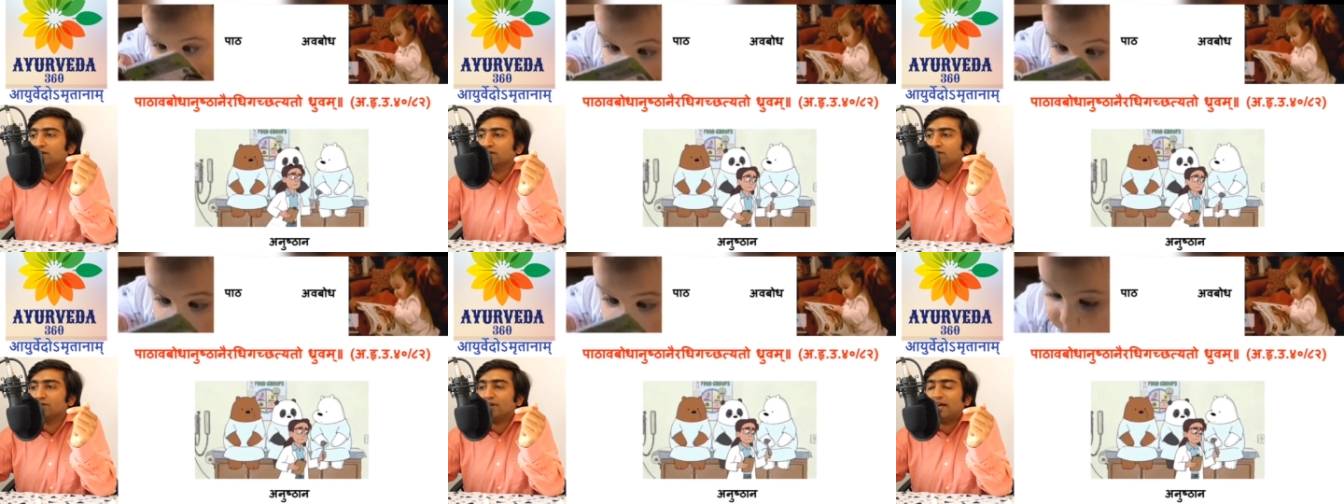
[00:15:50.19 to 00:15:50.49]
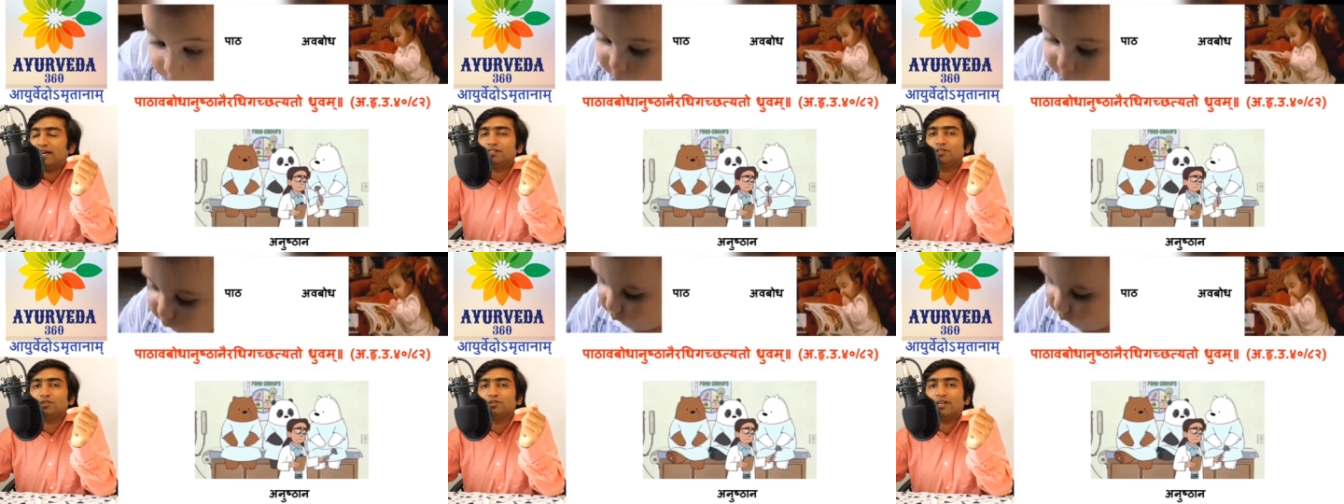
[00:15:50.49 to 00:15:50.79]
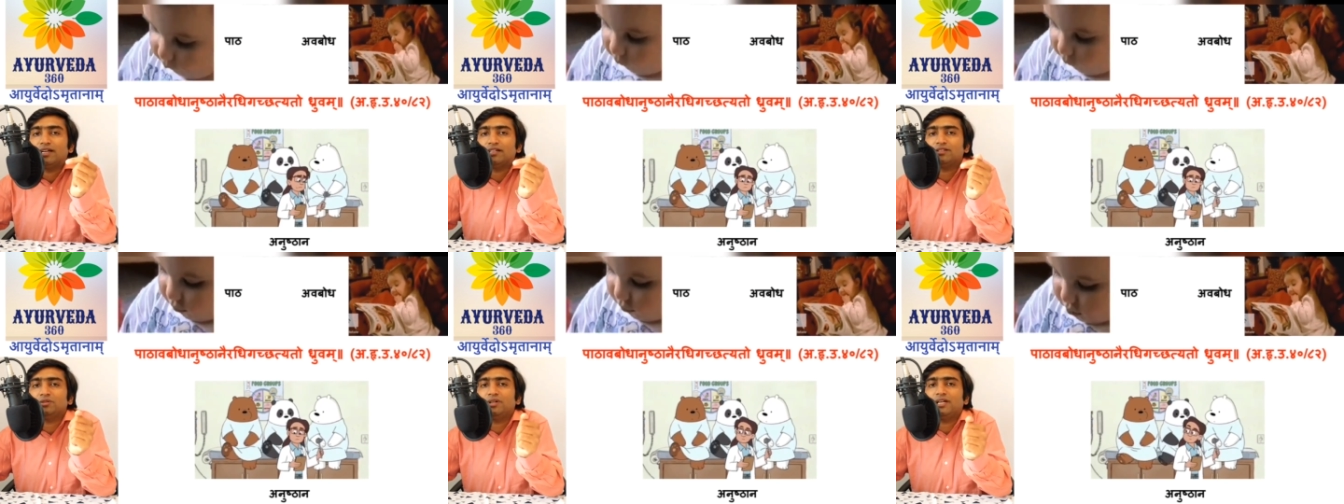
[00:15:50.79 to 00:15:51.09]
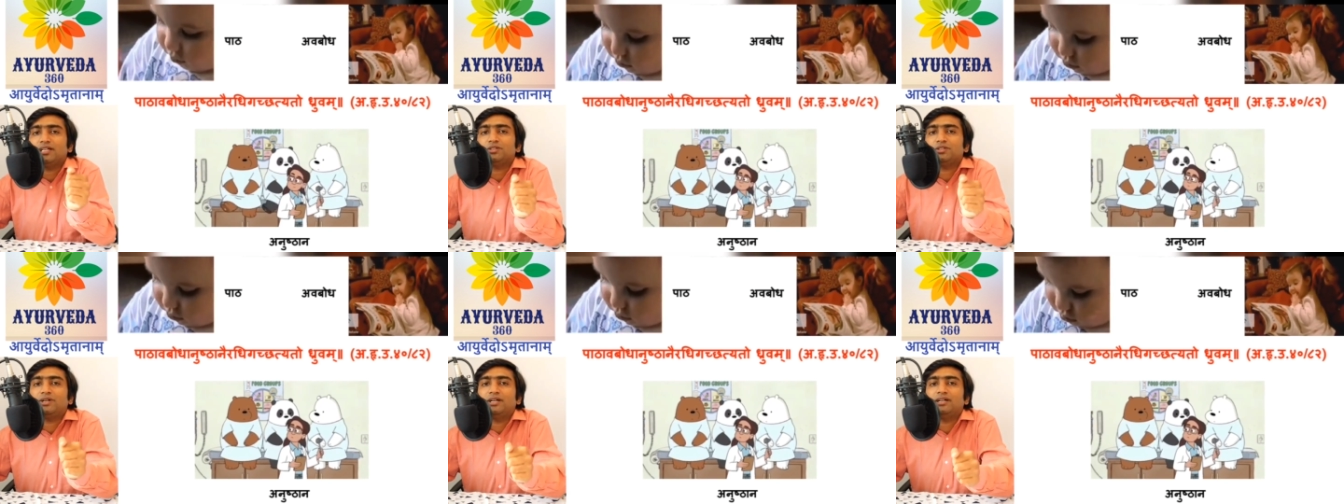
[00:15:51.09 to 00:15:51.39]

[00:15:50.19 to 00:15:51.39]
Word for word: So as you as soon as you